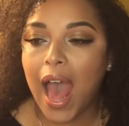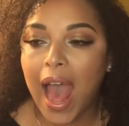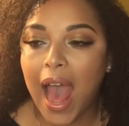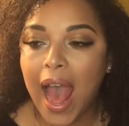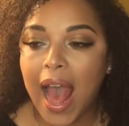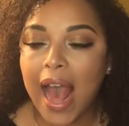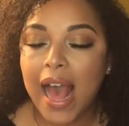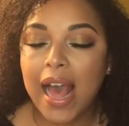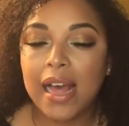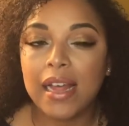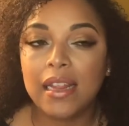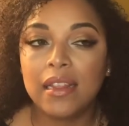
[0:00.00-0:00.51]

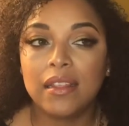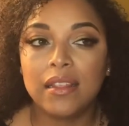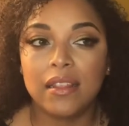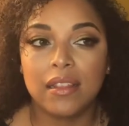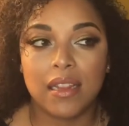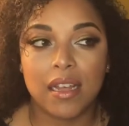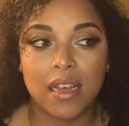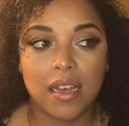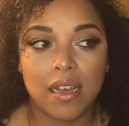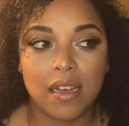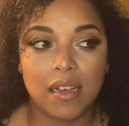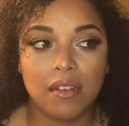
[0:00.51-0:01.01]
I
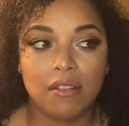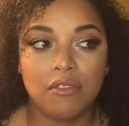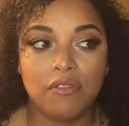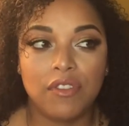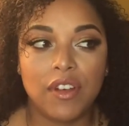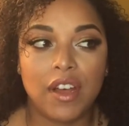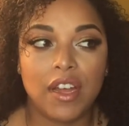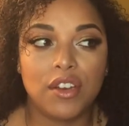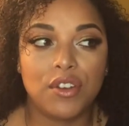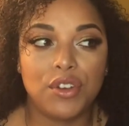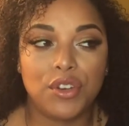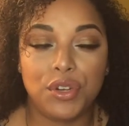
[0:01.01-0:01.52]

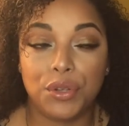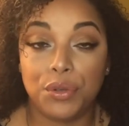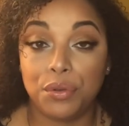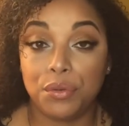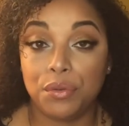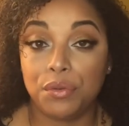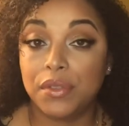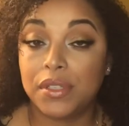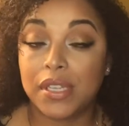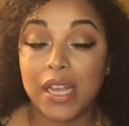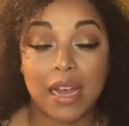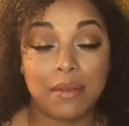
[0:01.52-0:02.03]
love
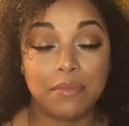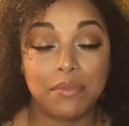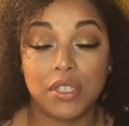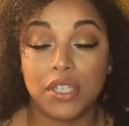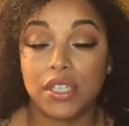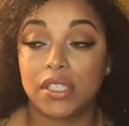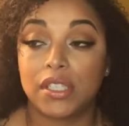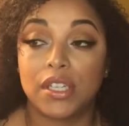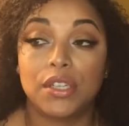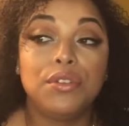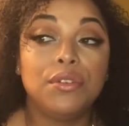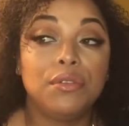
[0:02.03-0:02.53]
nudes. I'm
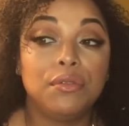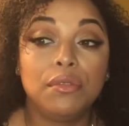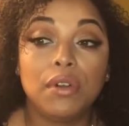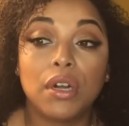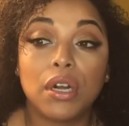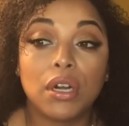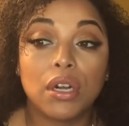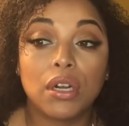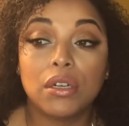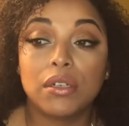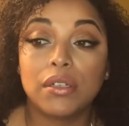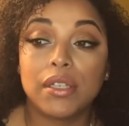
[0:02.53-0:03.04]
just a nude
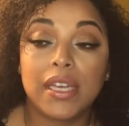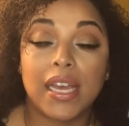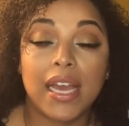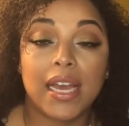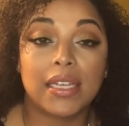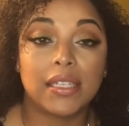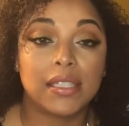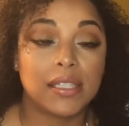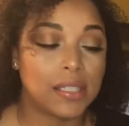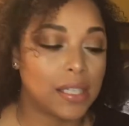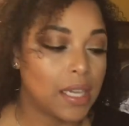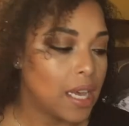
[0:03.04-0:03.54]
girl.
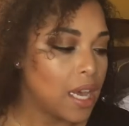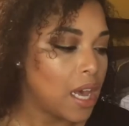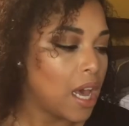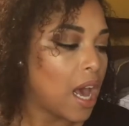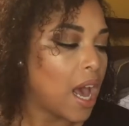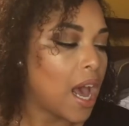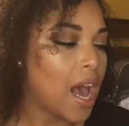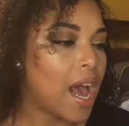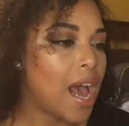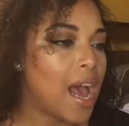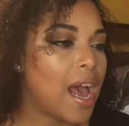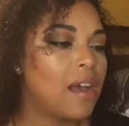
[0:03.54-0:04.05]
Yes.
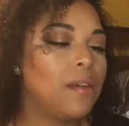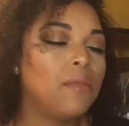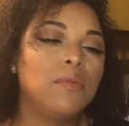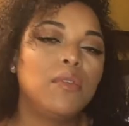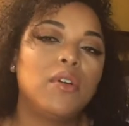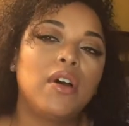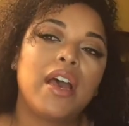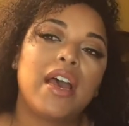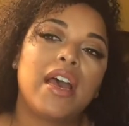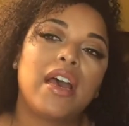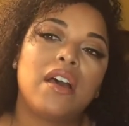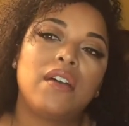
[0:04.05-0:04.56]
I
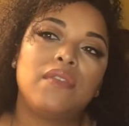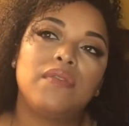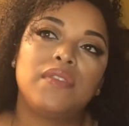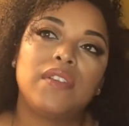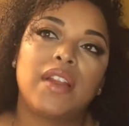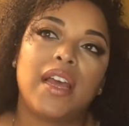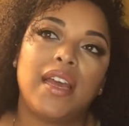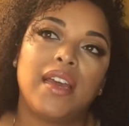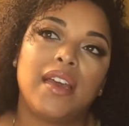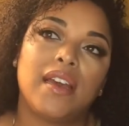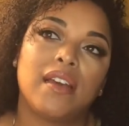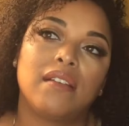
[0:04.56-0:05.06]
will have
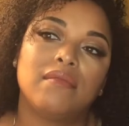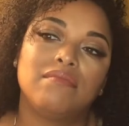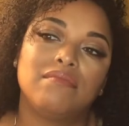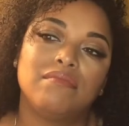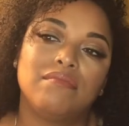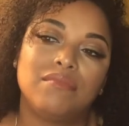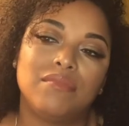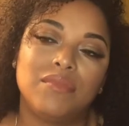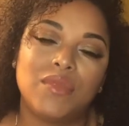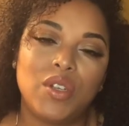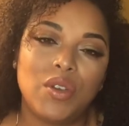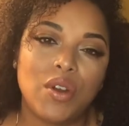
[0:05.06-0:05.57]
like
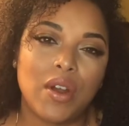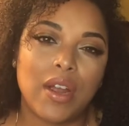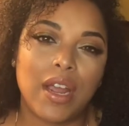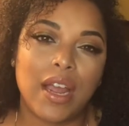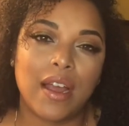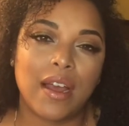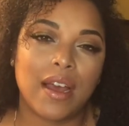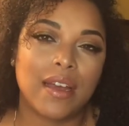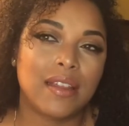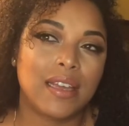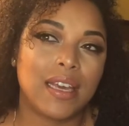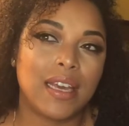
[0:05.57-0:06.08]
you know,
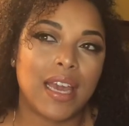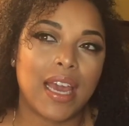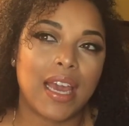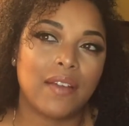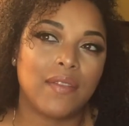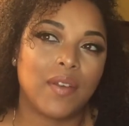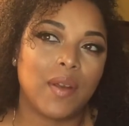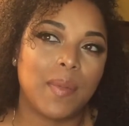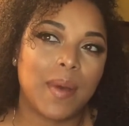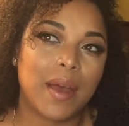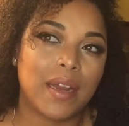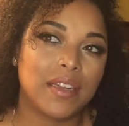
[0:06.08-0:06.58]
I think
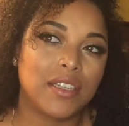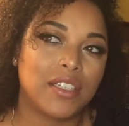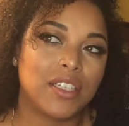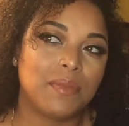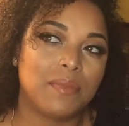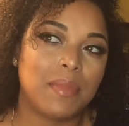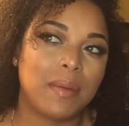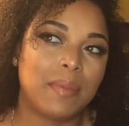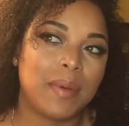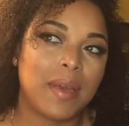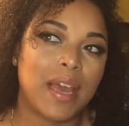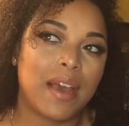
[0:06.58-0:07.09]
everybody
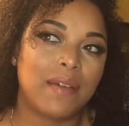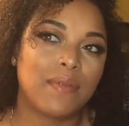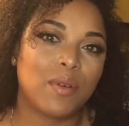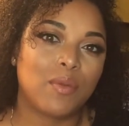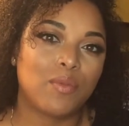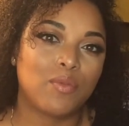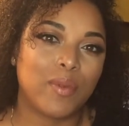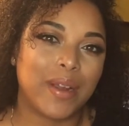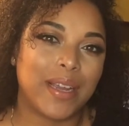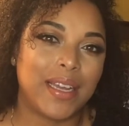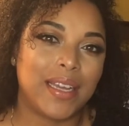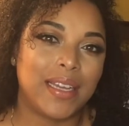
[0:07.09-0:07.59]
should maybe have a
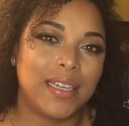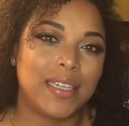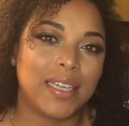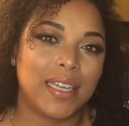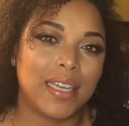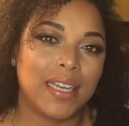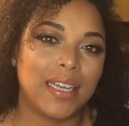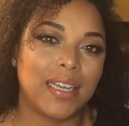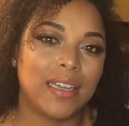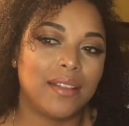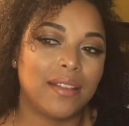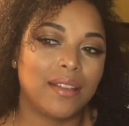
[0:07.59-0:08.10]
red
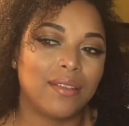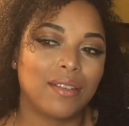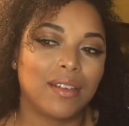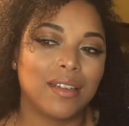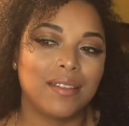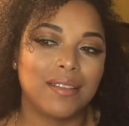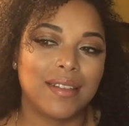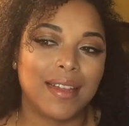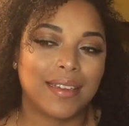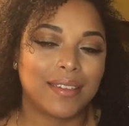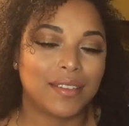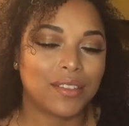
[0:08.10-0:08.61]
in their
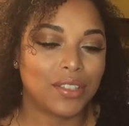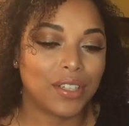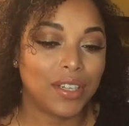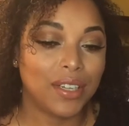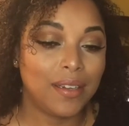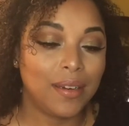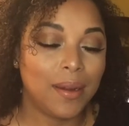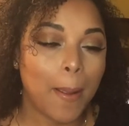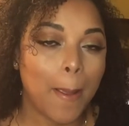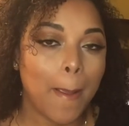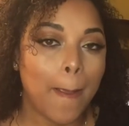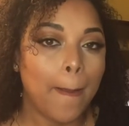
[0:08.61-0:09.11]

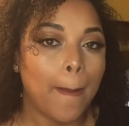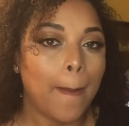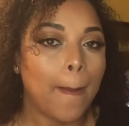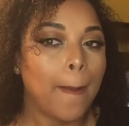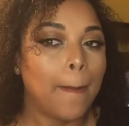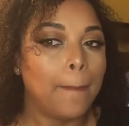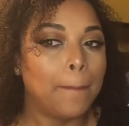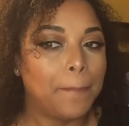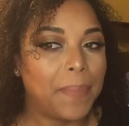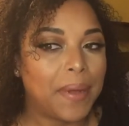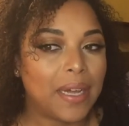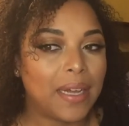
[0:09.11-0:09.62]
collection,
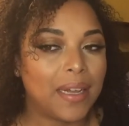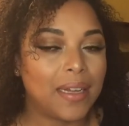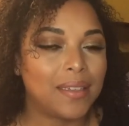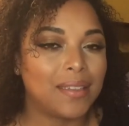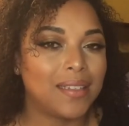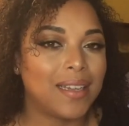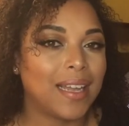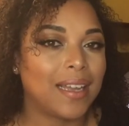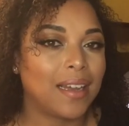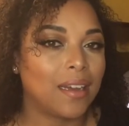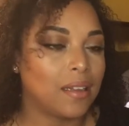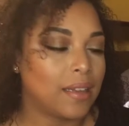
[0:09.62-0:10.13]

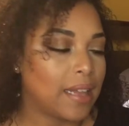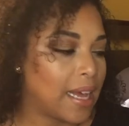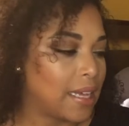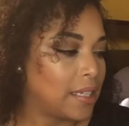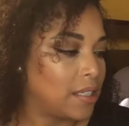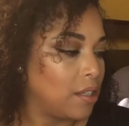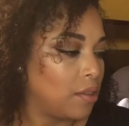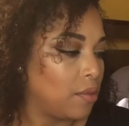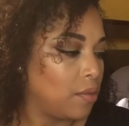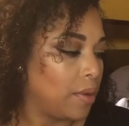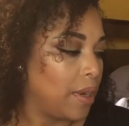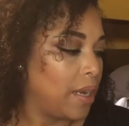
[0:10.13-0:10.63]
but like a
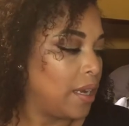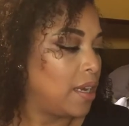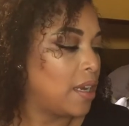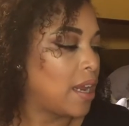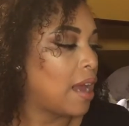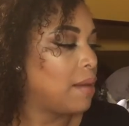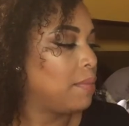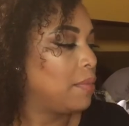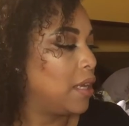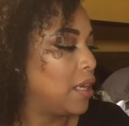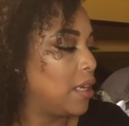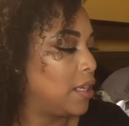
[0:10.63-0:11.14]
classic red.
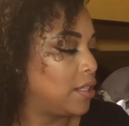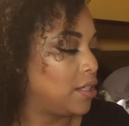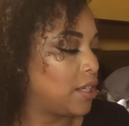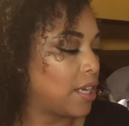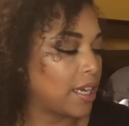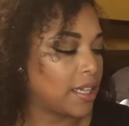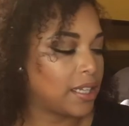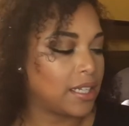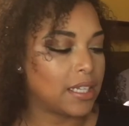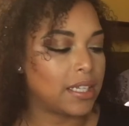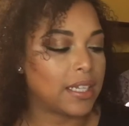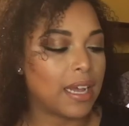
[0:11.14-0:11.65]
I'm going to
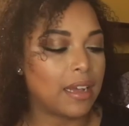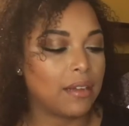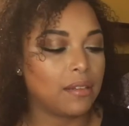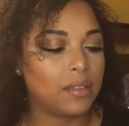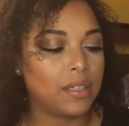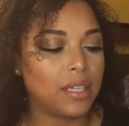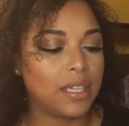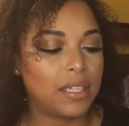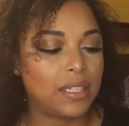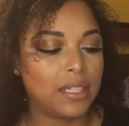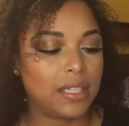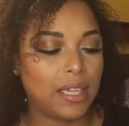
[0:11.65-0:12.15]
check this
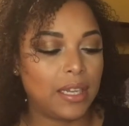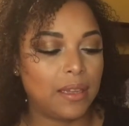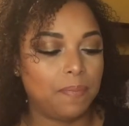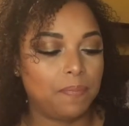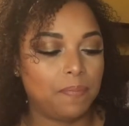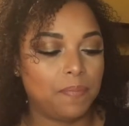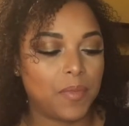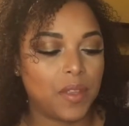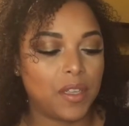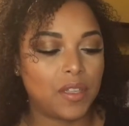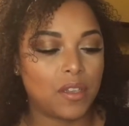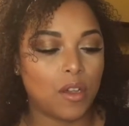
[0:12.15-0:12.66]
out. Let's see.
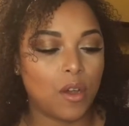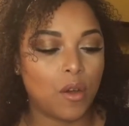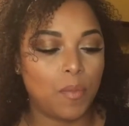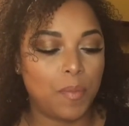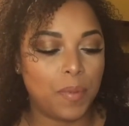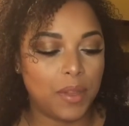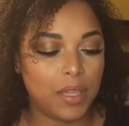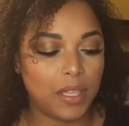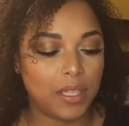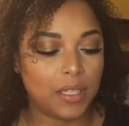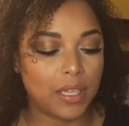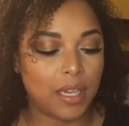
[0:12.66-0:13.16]
Let's
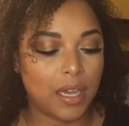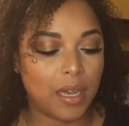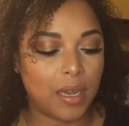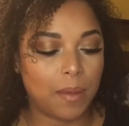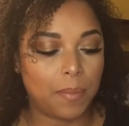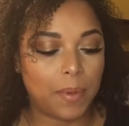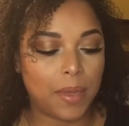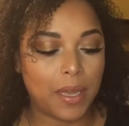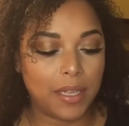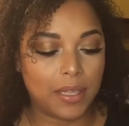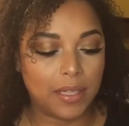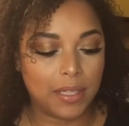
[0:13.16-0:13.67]
open this
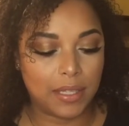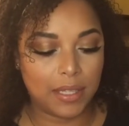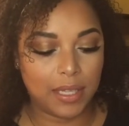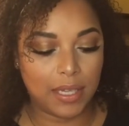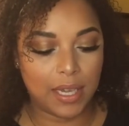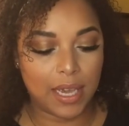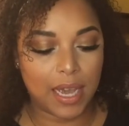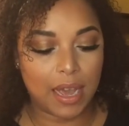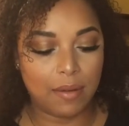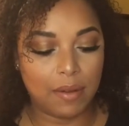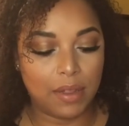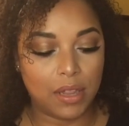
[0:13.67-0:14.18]
up and
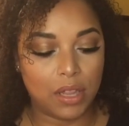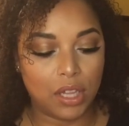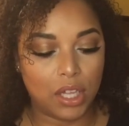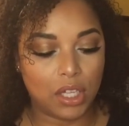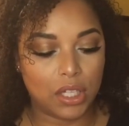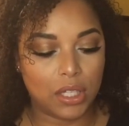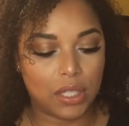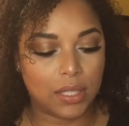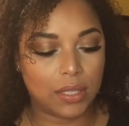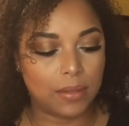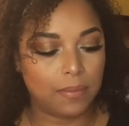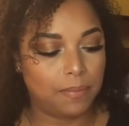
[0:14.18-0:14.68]
see how it
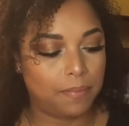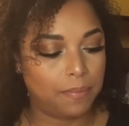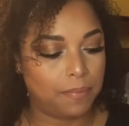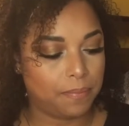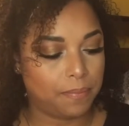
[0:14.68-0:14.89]
looks.